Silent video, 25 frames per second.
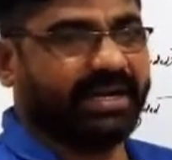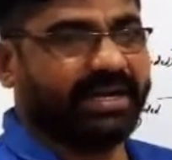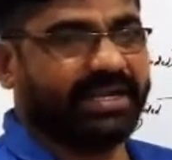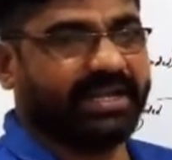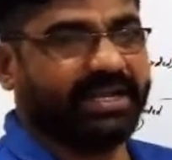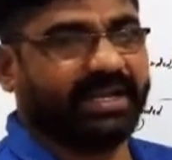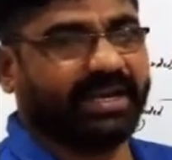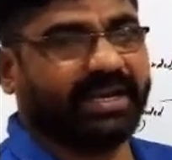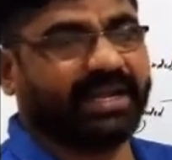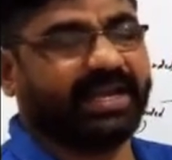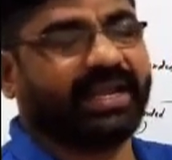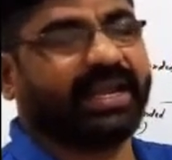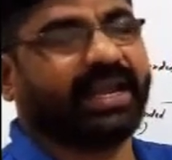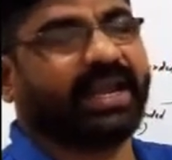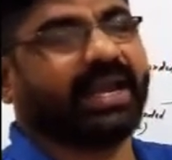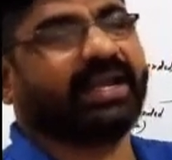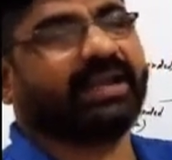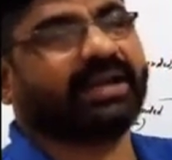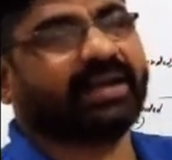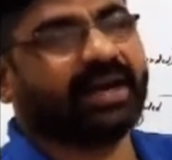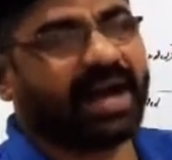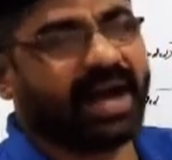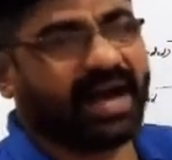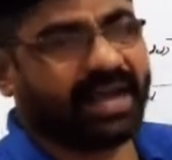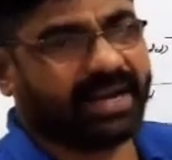DNA
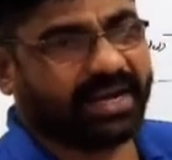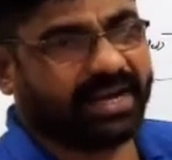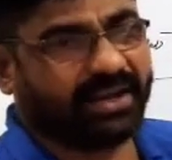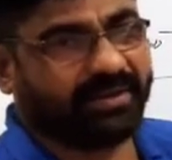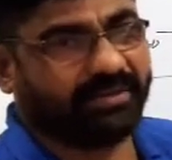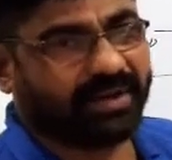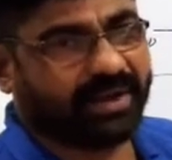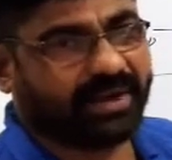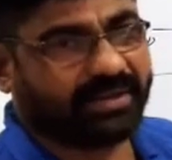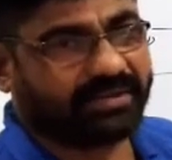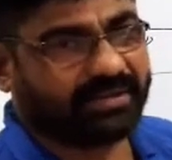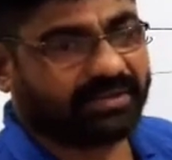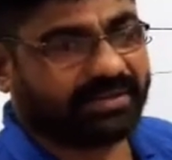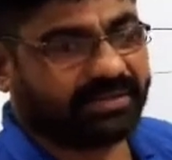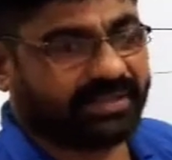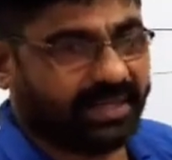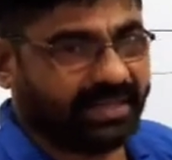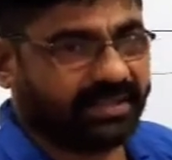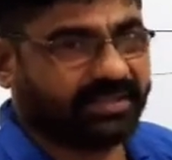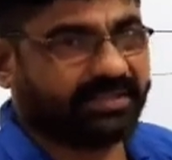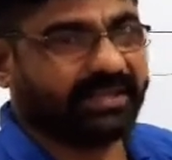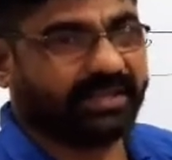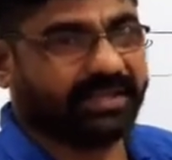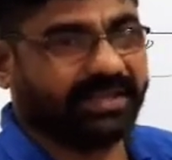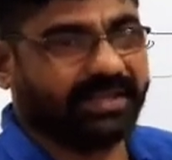and RNA viruses, that
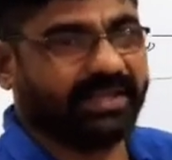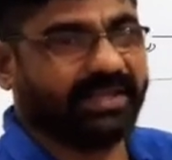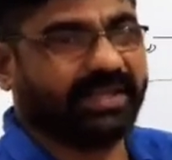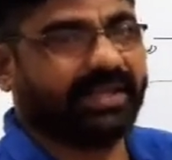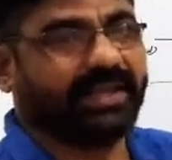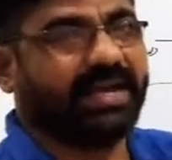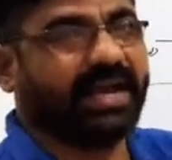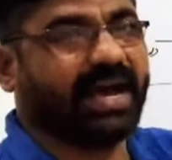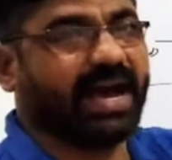is the DNA,